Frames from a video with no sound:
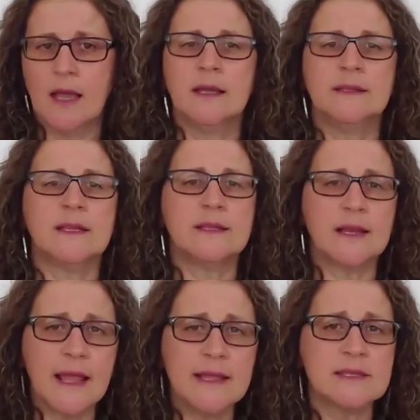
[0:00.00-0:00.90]
The
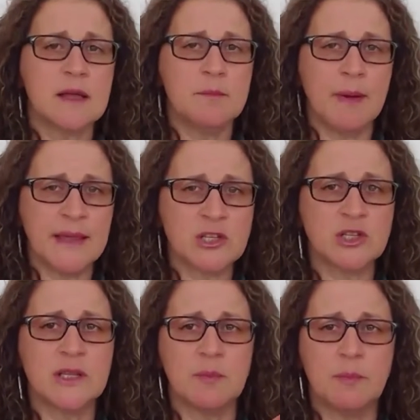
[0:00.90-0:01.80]
traits
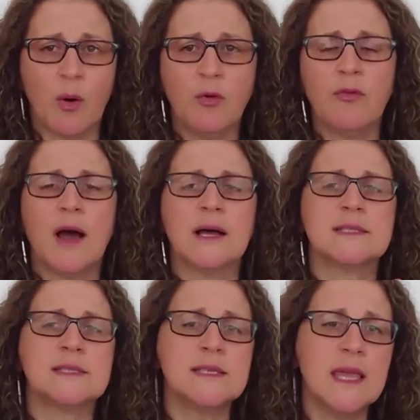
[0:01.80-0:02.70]
mentioned above are
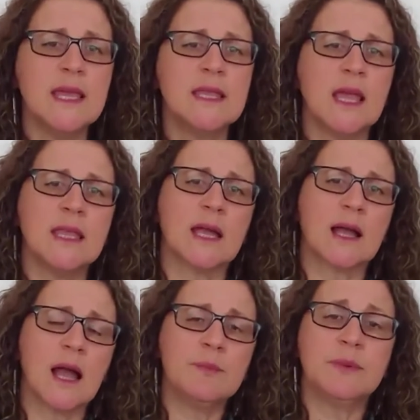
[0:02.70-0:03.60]
seen in the
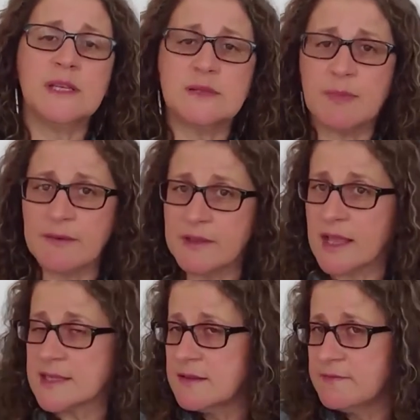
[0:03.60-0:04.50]
companies Buffett
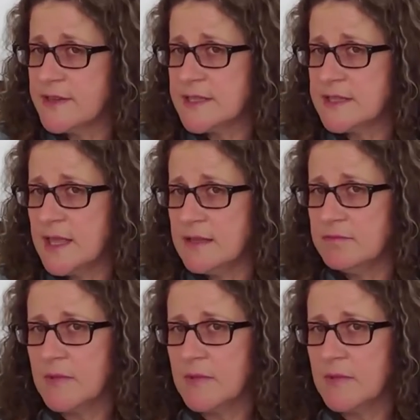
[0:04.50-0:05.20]
has invested in.